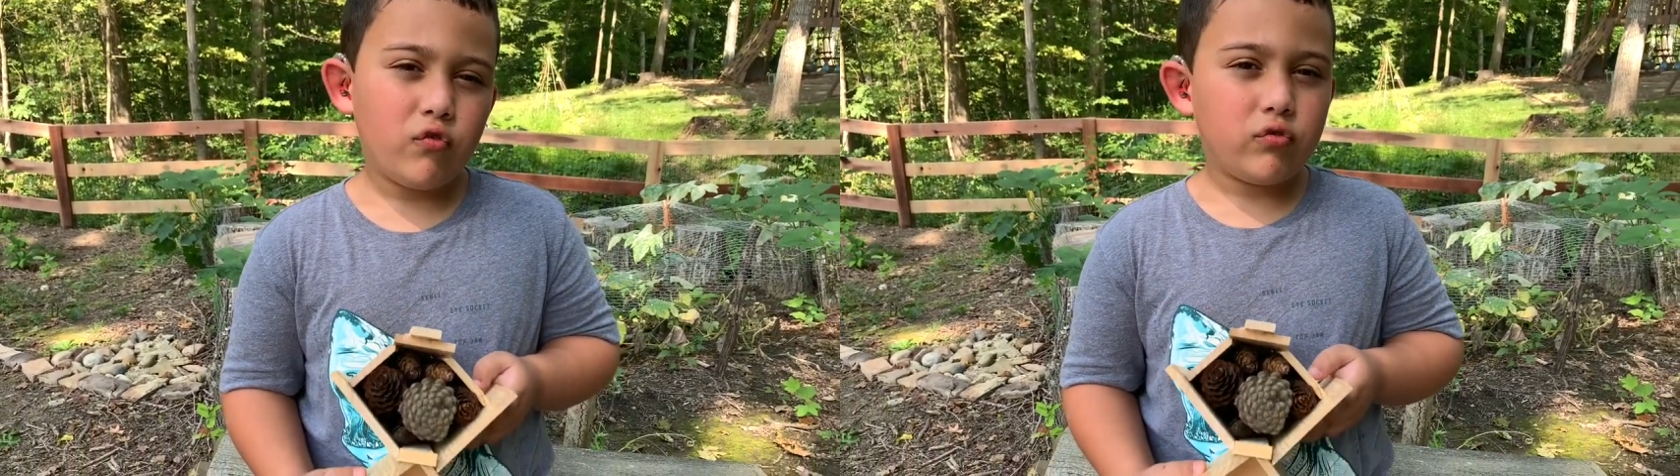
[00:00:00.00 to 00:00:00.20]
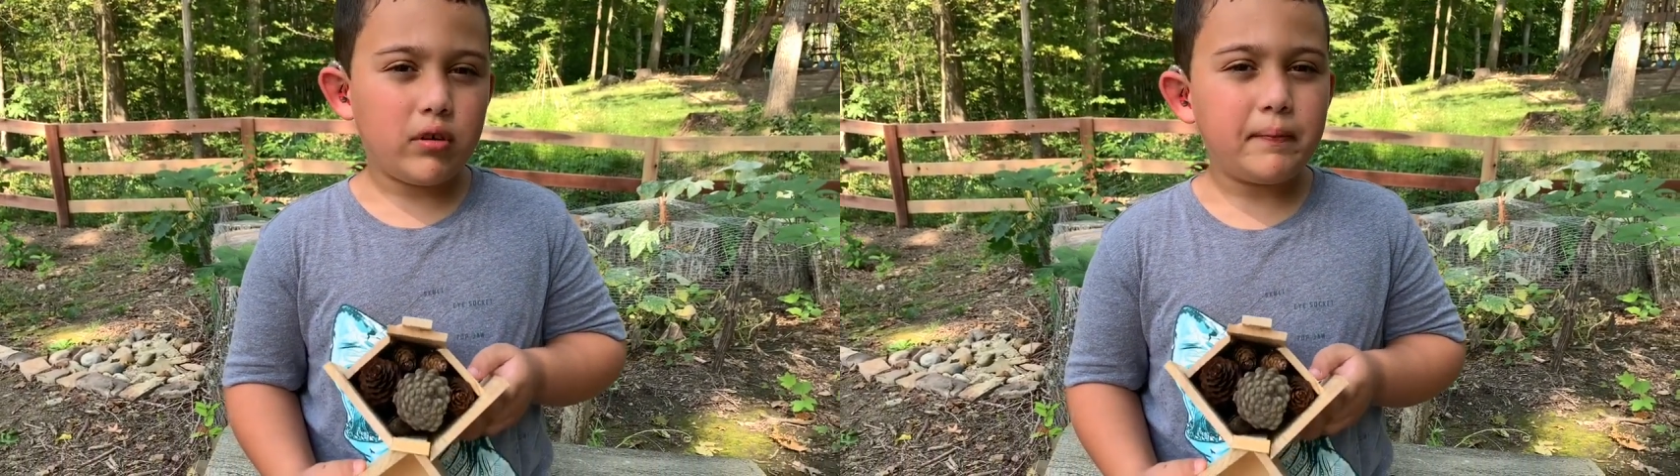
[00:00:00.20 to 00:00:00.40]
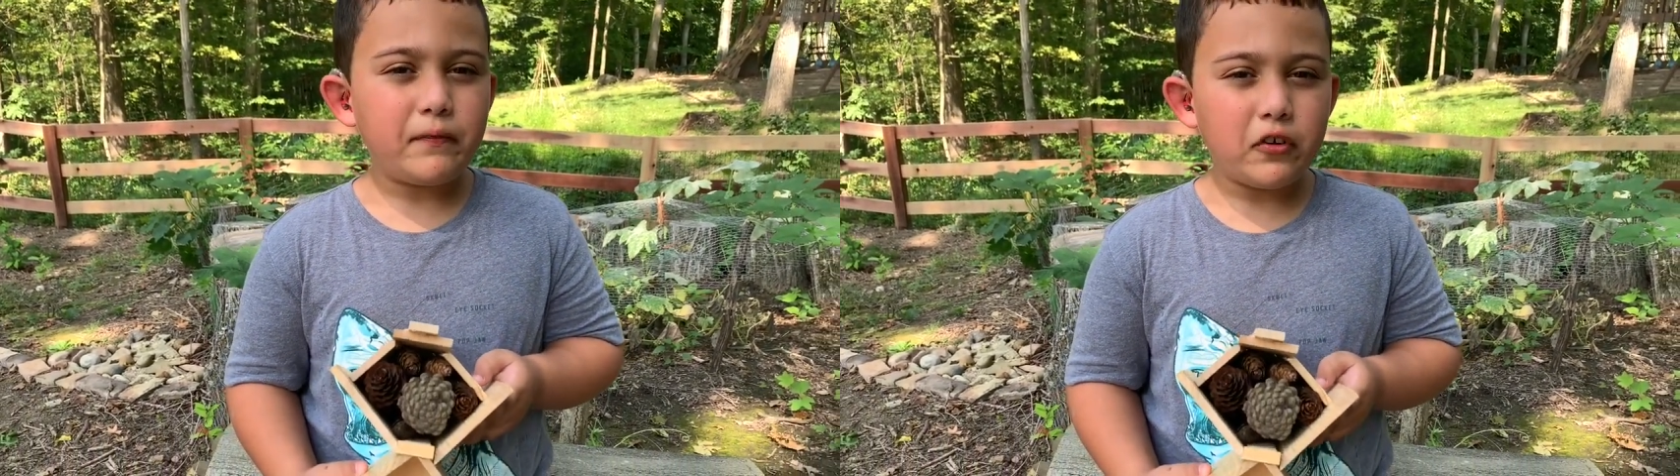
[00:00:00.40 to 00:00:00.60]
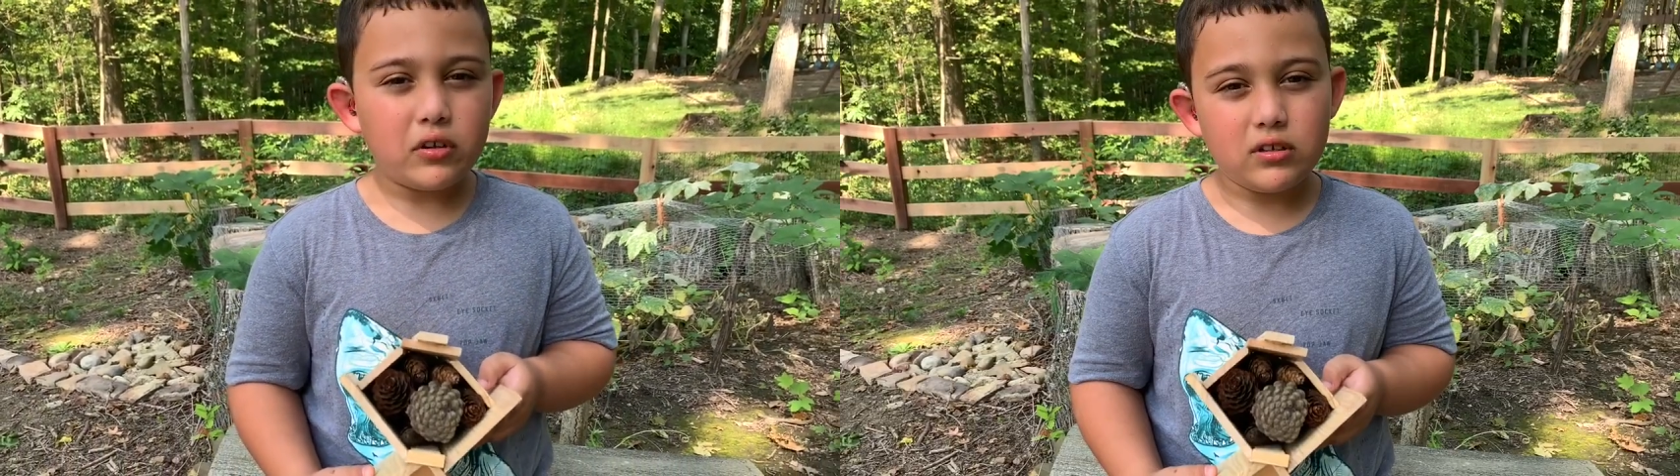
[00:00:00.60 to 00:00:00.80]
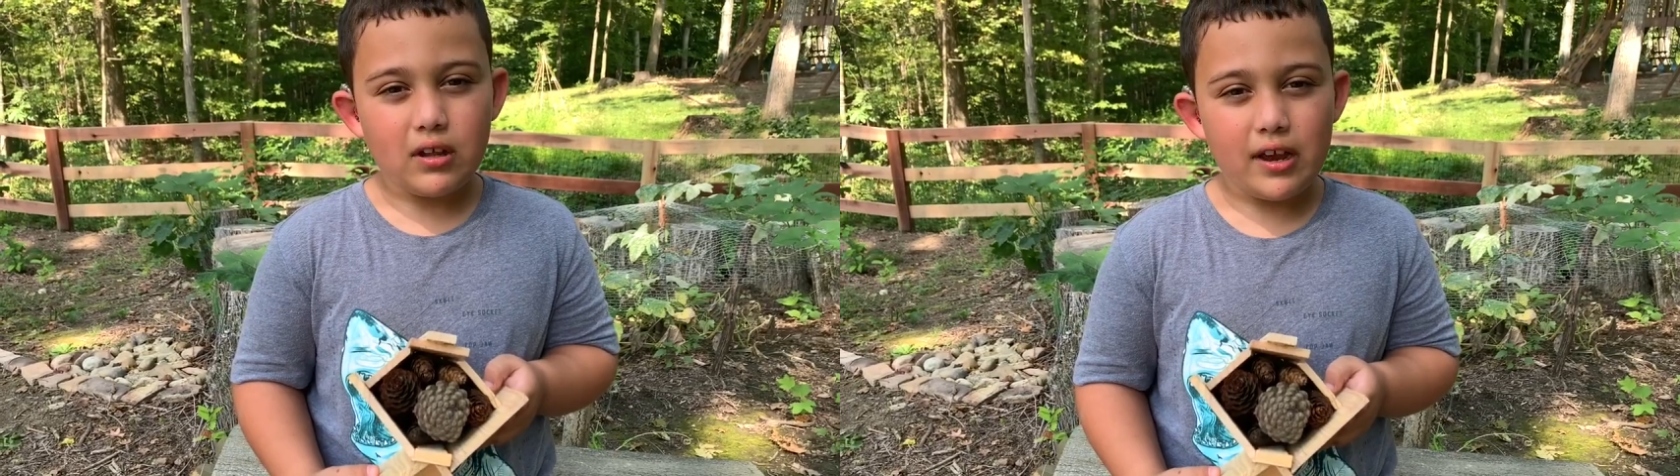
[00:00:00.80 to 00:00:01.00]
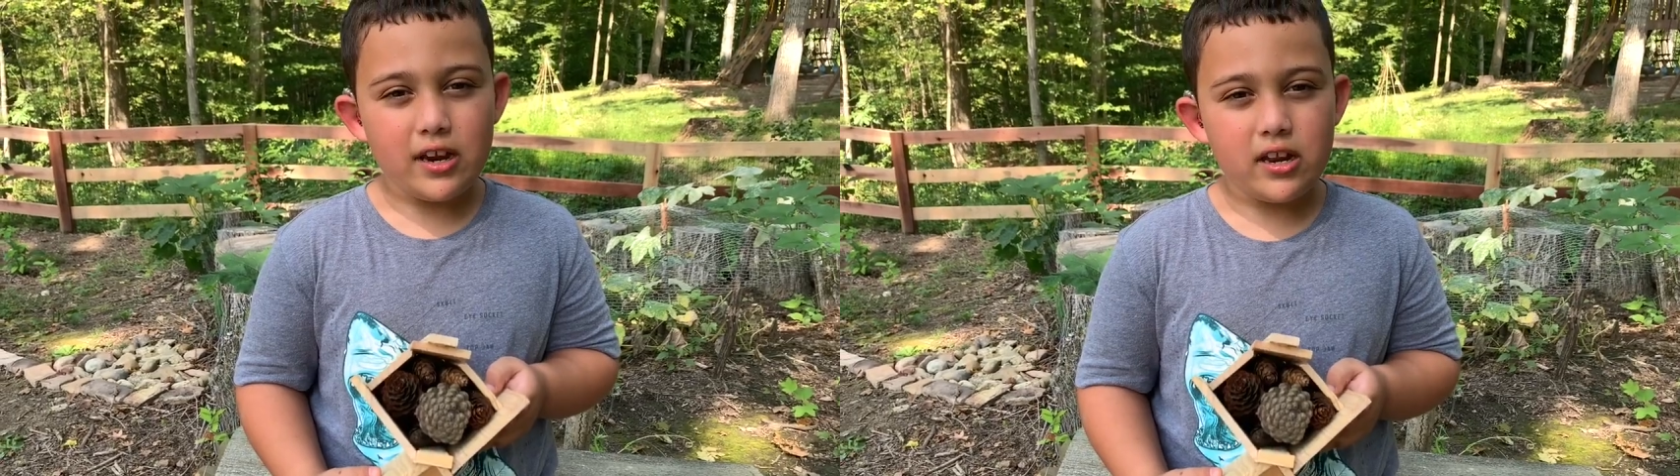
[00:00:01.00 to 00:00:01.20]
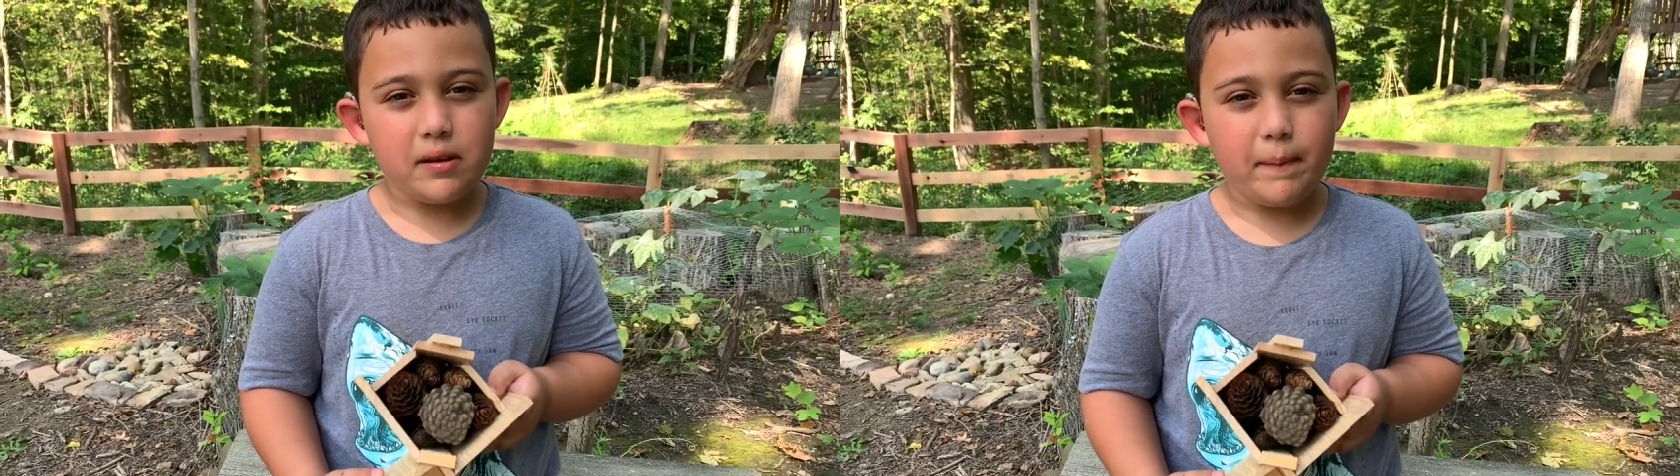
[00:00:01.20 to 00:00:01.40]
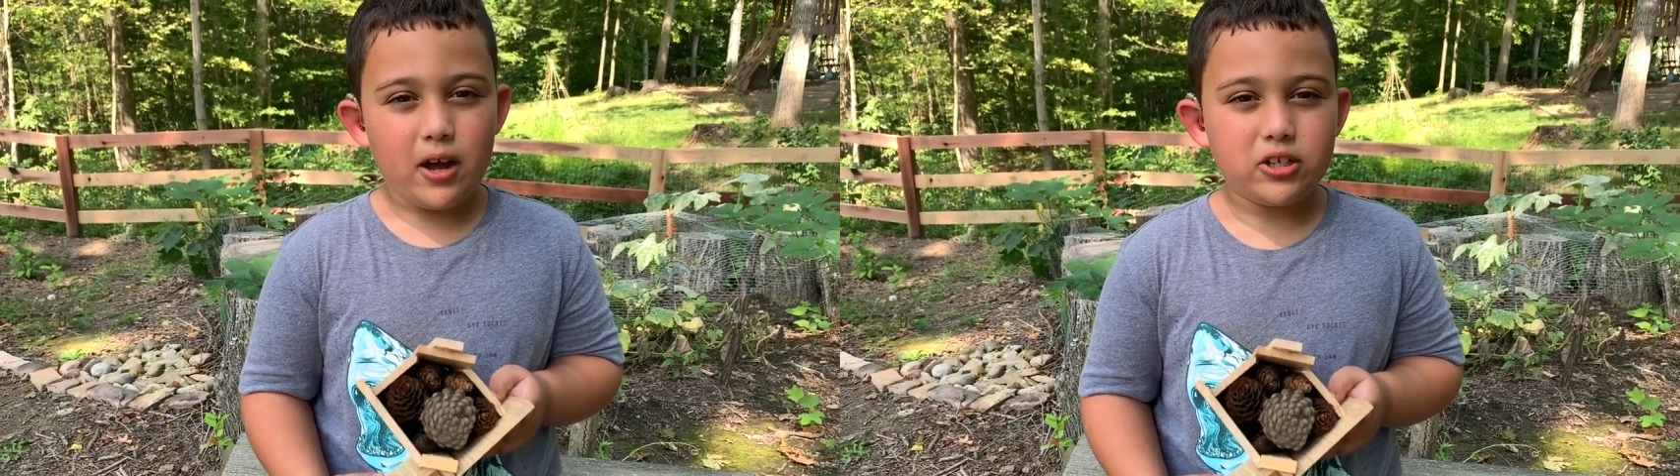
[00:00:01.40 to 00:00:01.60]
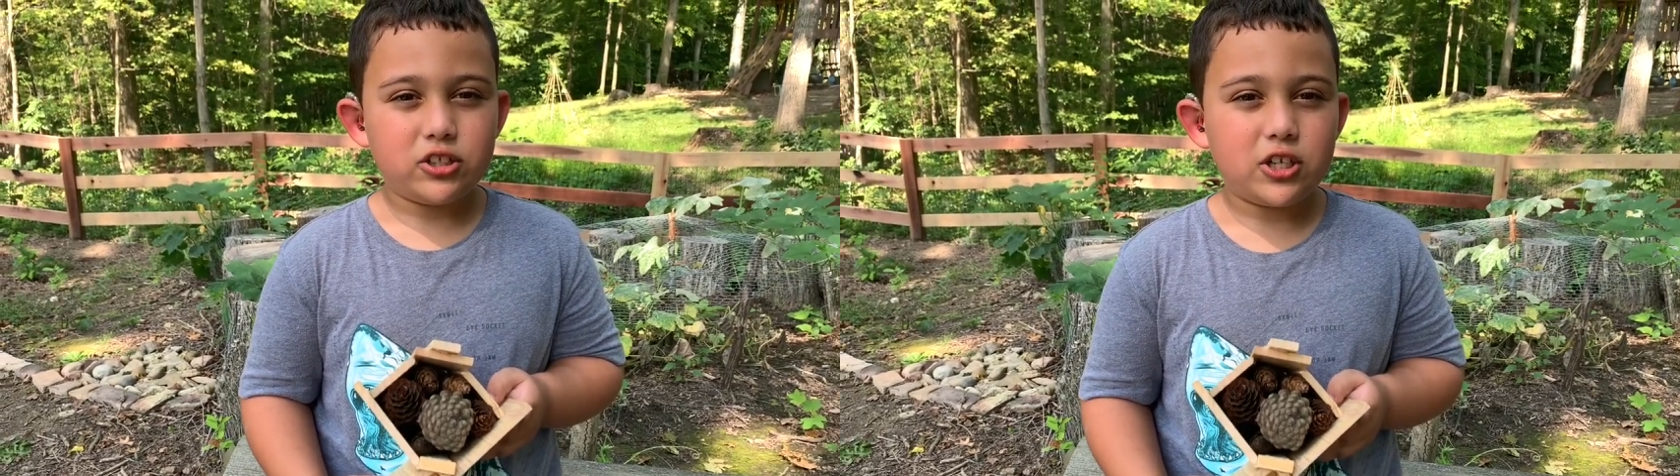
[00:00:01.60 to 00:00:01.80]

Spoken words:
room for the ladybugs